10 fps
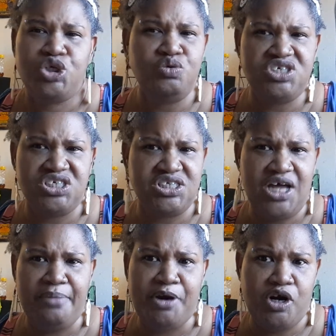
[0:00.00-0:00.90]
you should
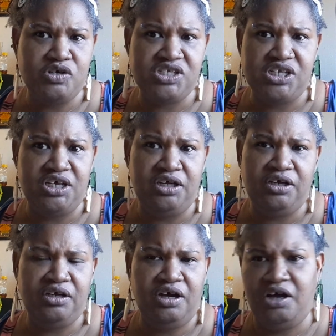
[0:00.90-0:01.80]
stop cursing.
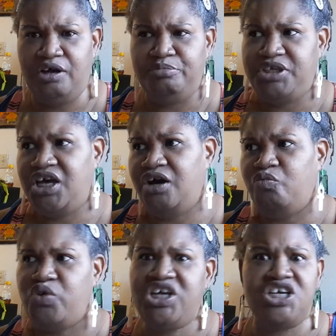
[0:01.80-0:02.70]
Um, yeah,
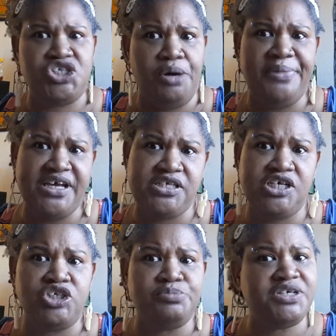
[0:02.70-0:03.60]
we get your
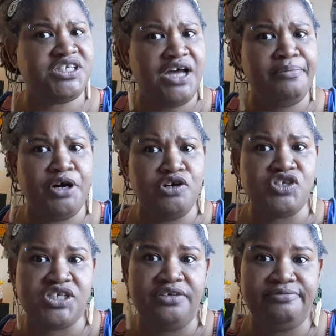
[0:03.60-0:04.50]
message, but stop
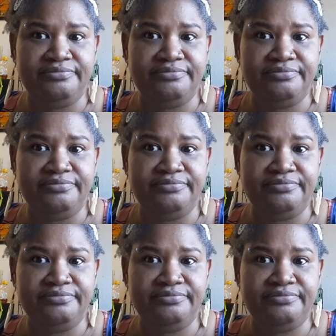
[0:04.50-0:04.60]
cursing.